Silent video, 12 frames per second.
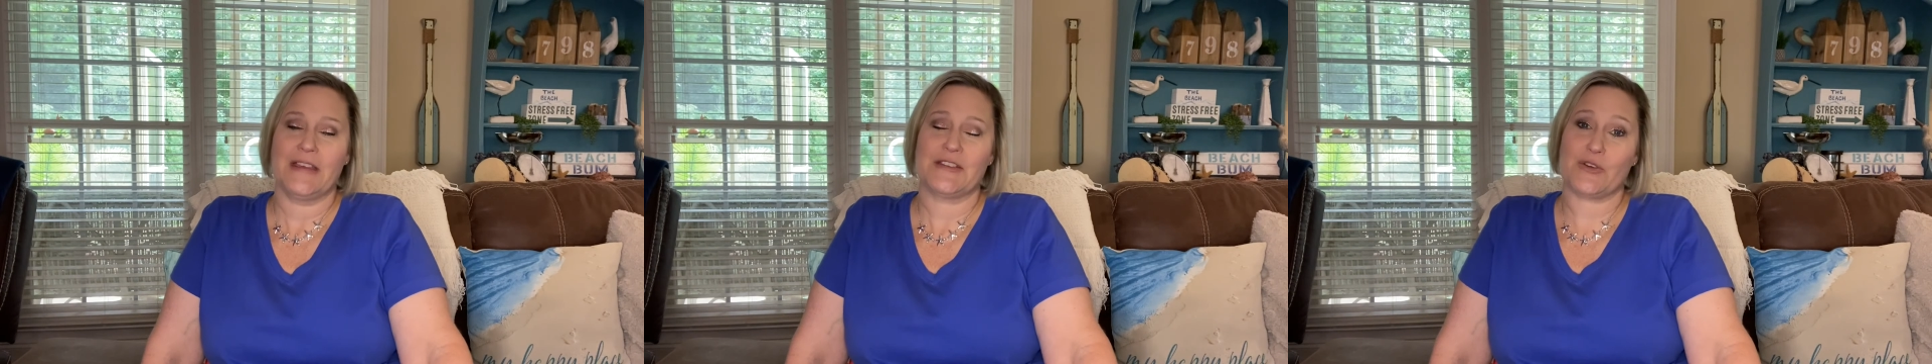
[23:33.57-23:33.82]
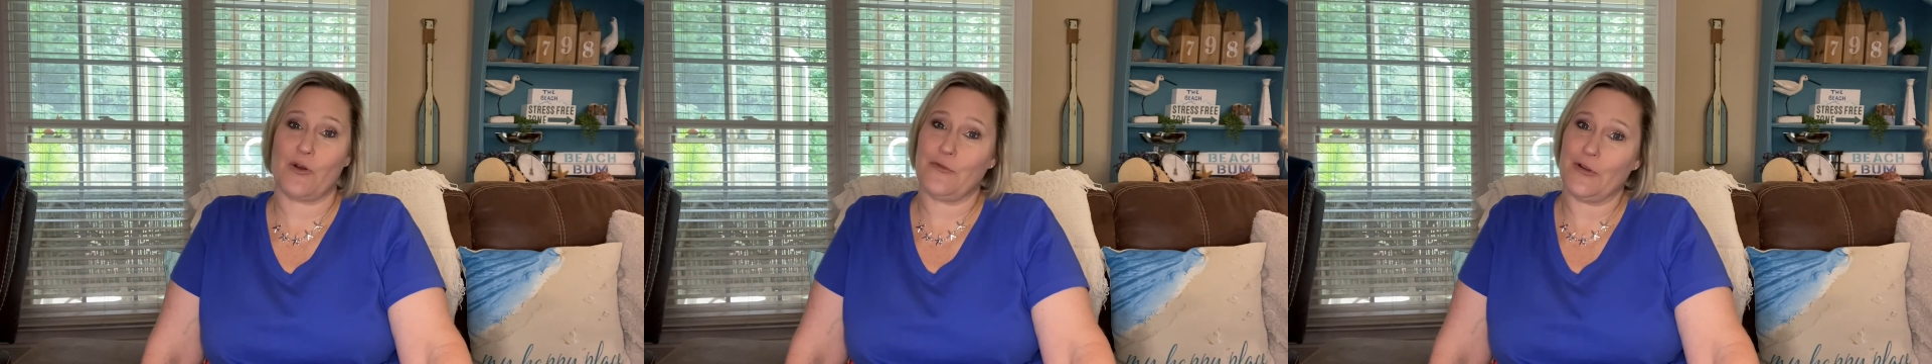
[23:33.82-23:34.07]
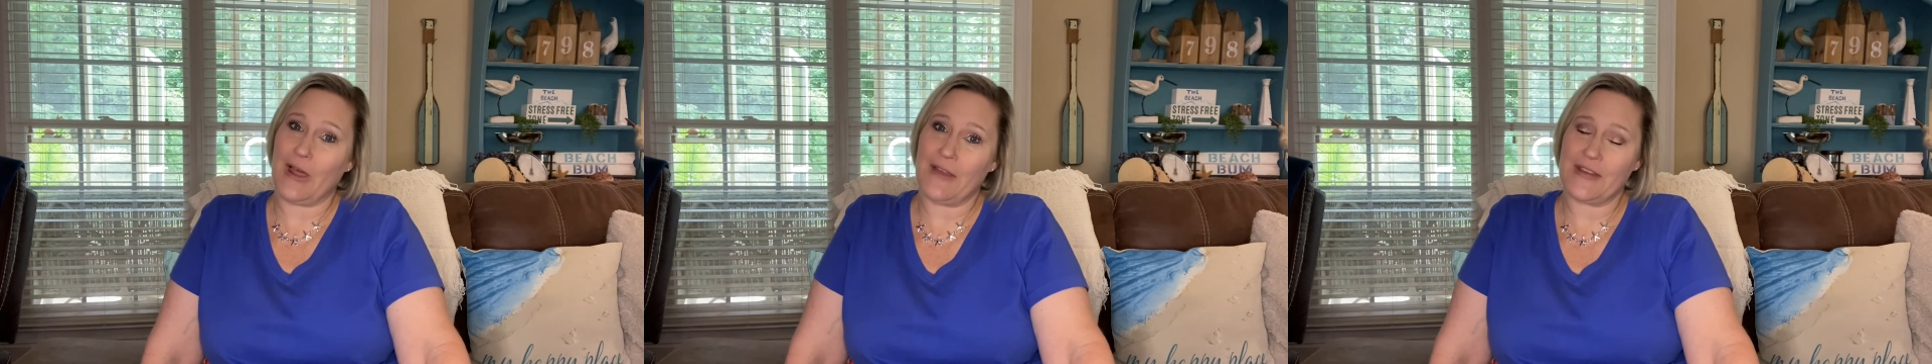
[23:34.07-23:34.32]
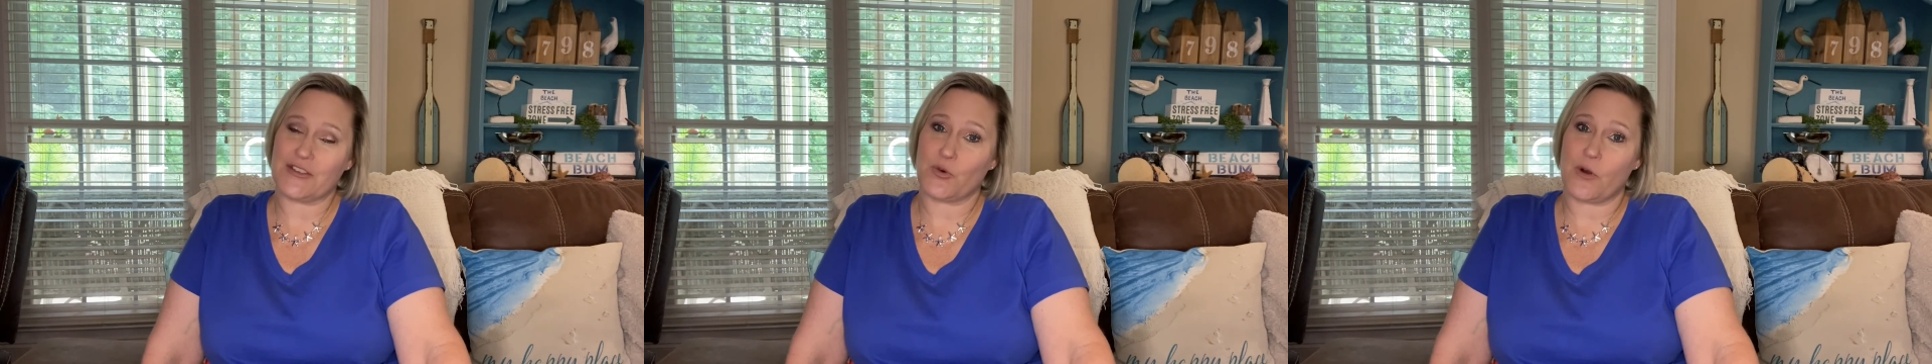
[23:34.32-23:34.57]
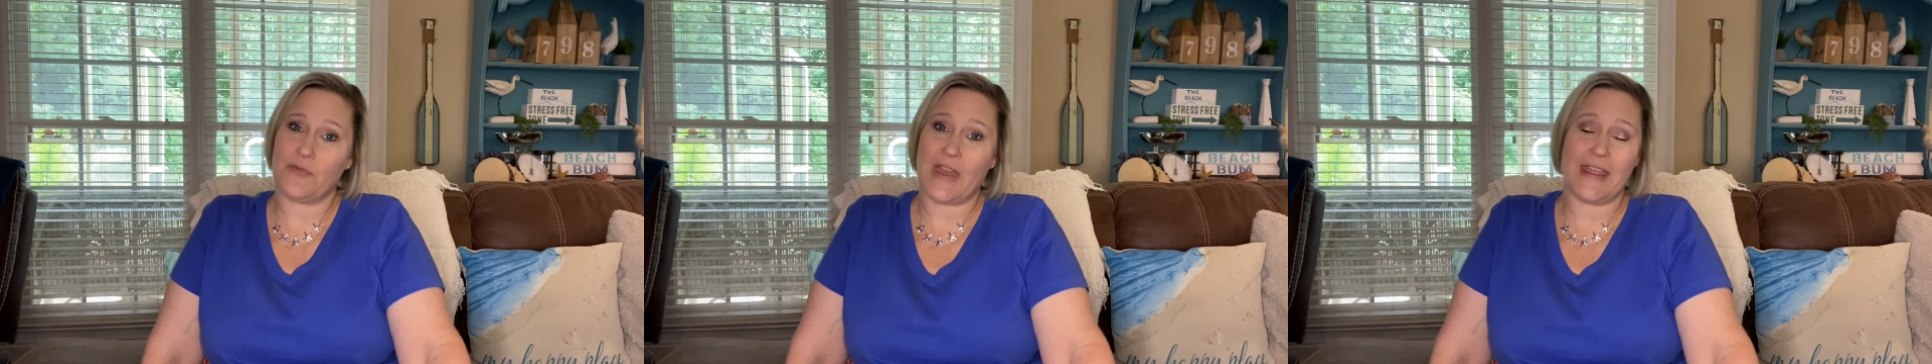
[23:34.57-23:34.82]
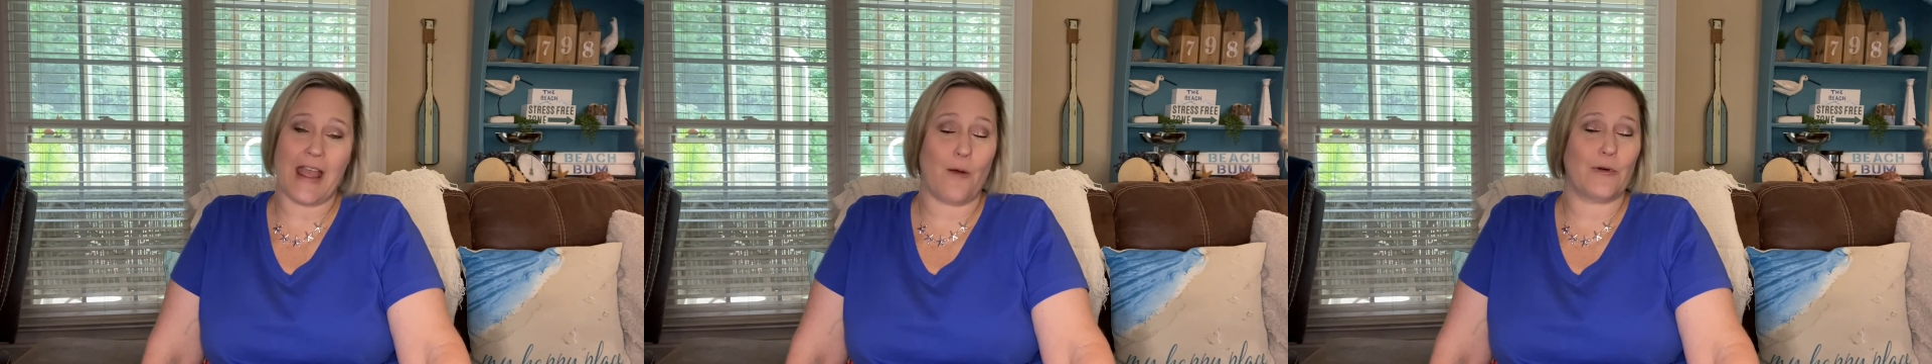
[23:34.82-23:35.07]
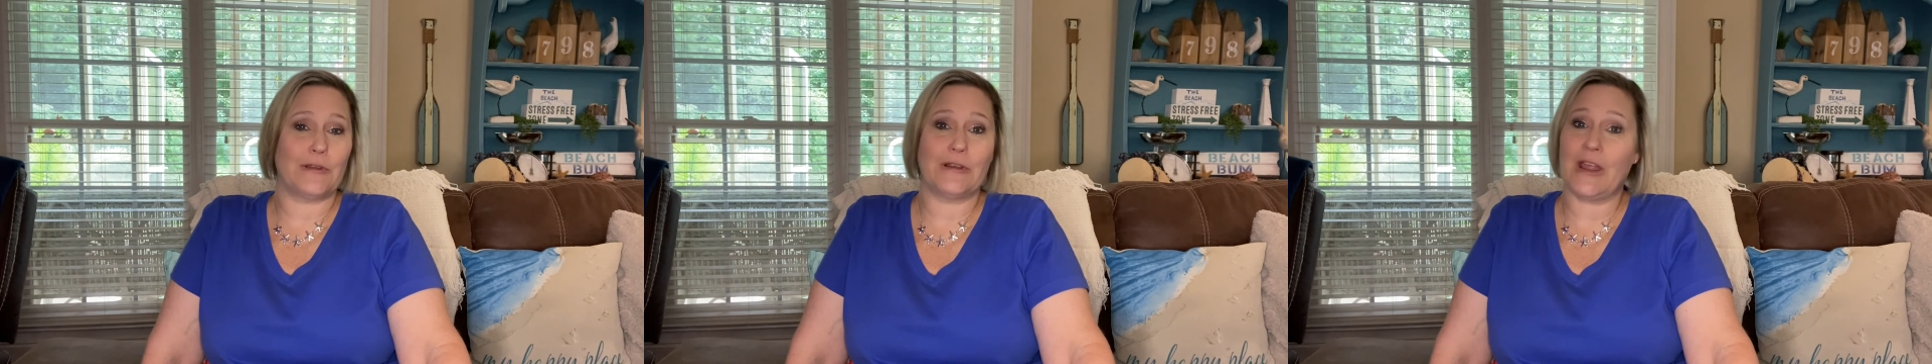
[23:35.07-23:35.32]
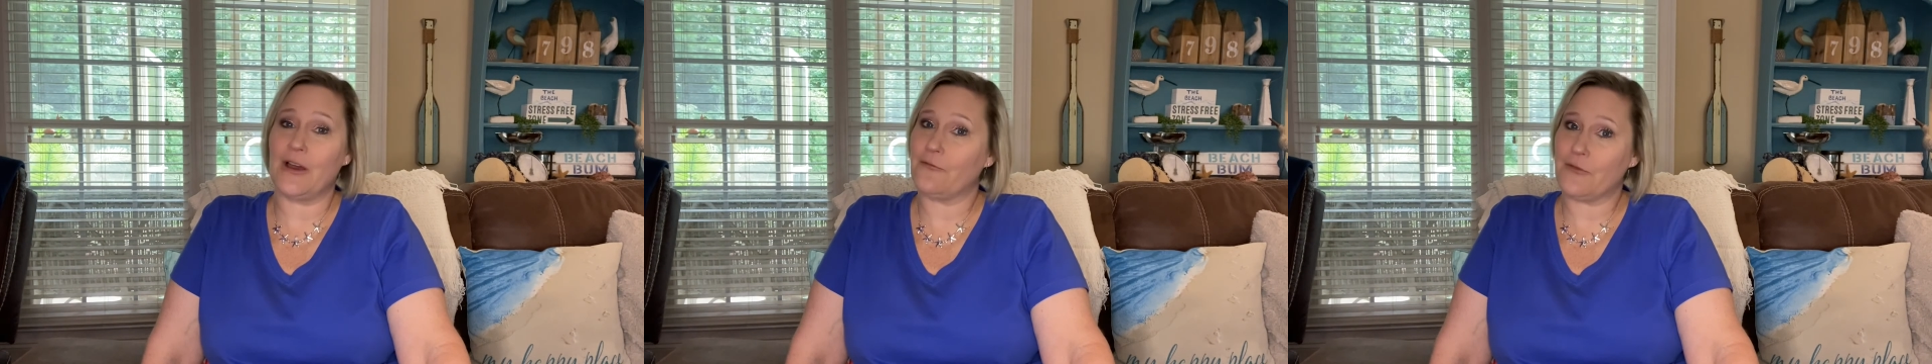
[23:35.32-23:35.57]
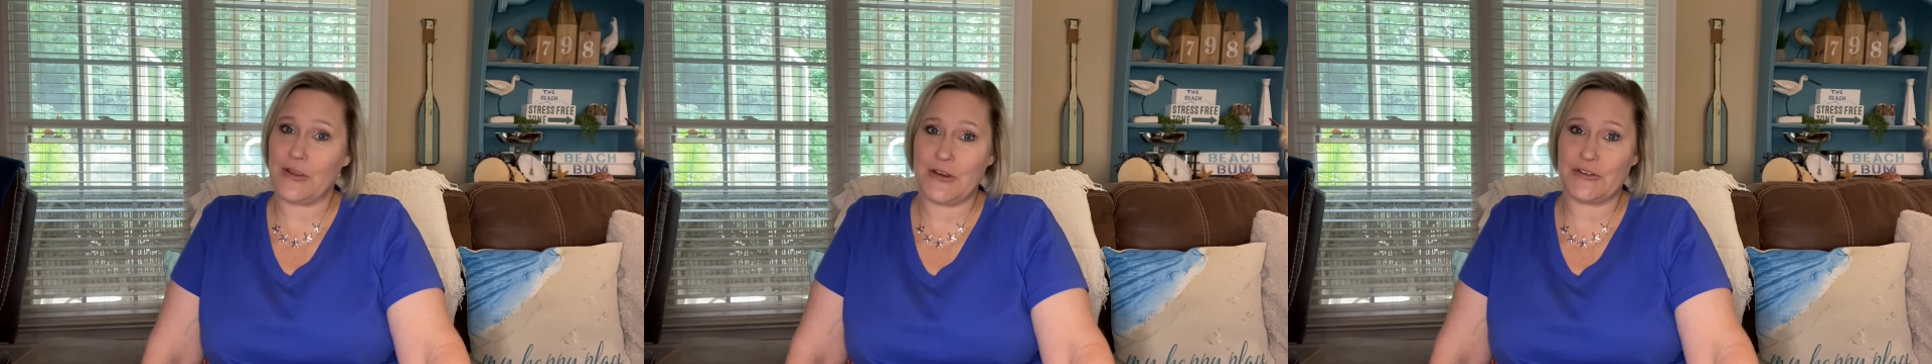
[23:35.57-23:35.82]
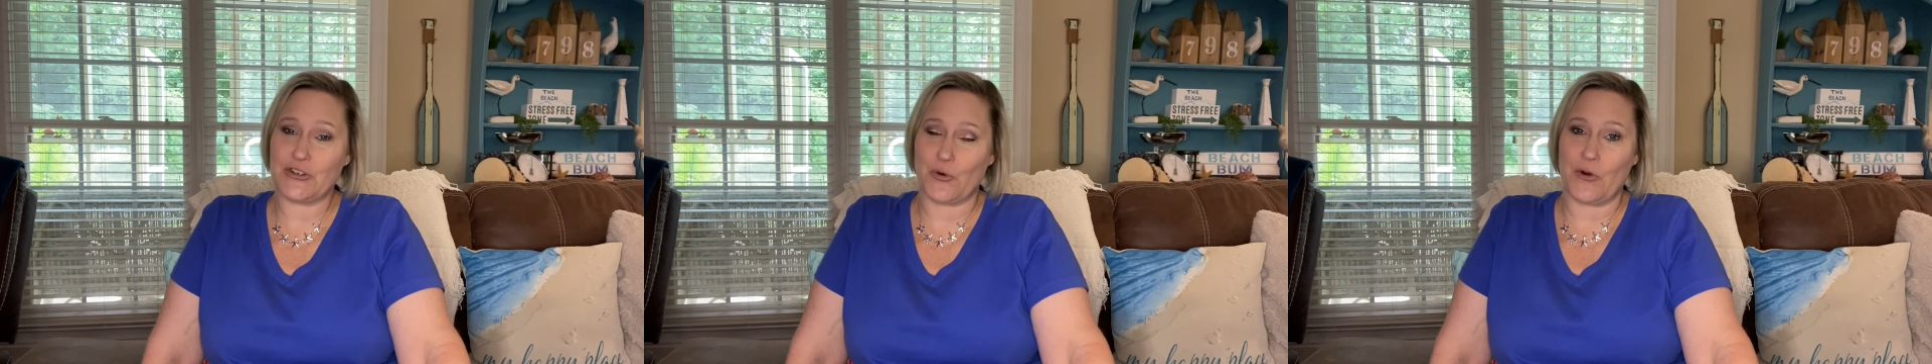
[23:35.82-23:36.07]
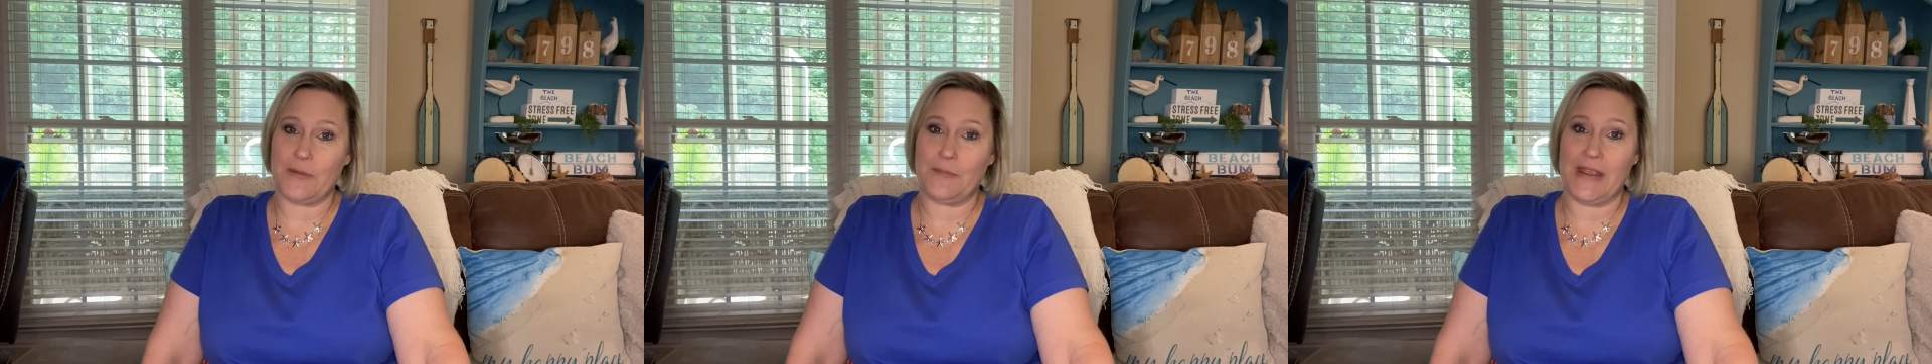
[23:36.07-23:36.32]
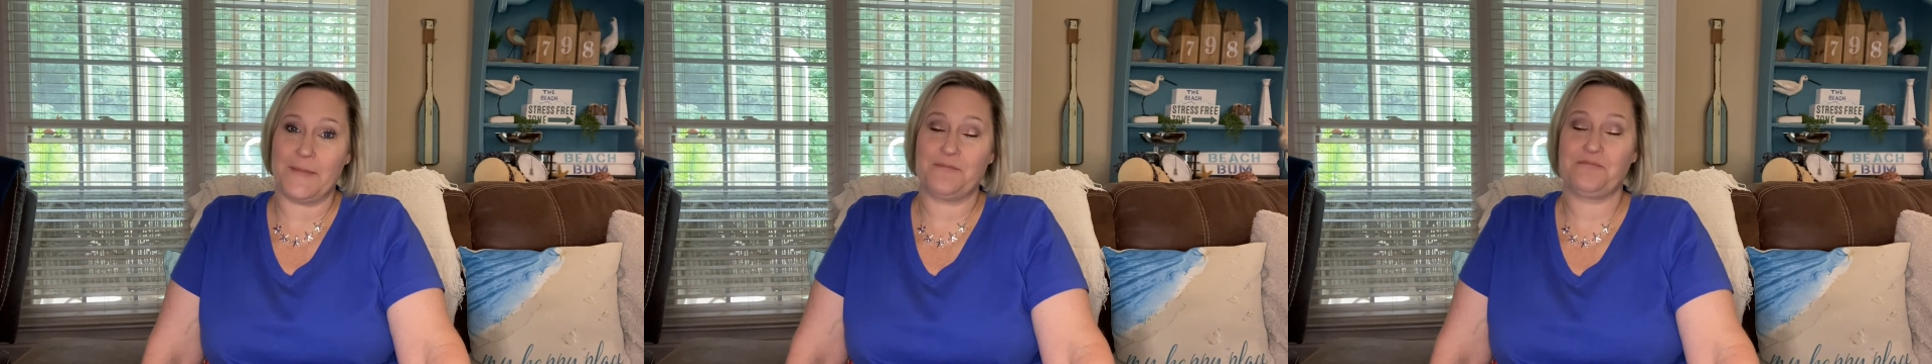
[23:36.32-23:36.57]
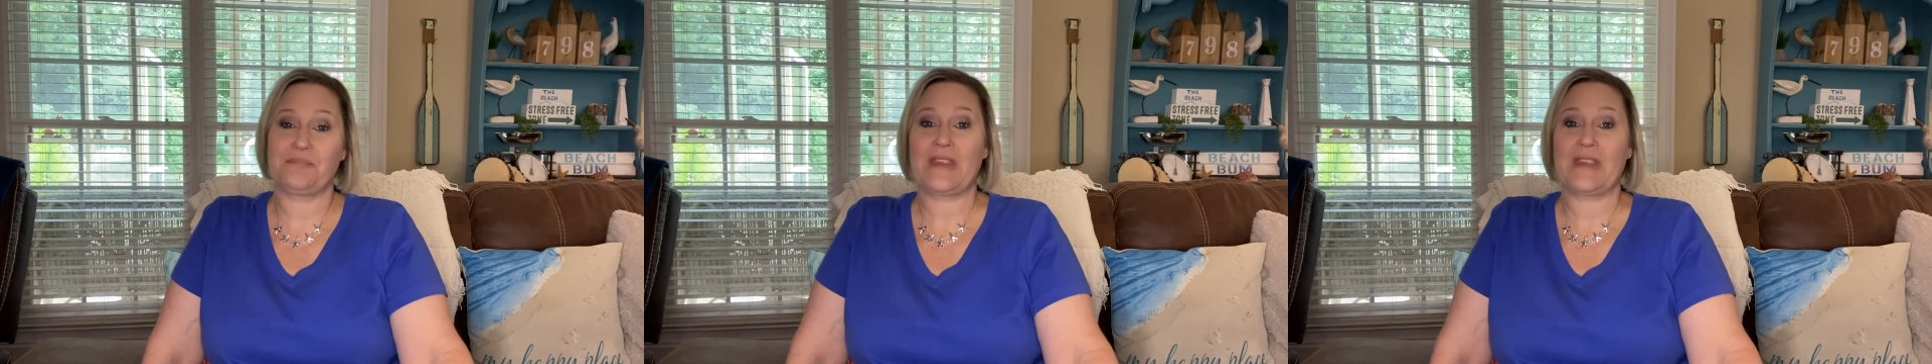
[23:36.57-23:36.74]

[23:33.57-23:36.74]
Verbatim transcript: So if you like that sort of thing, I would love for you to join me.